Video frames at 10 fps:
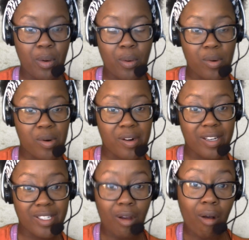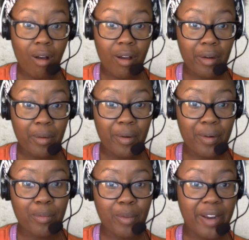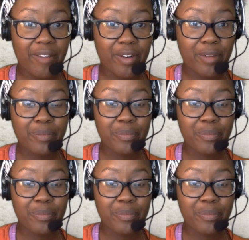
or a dog or whatever.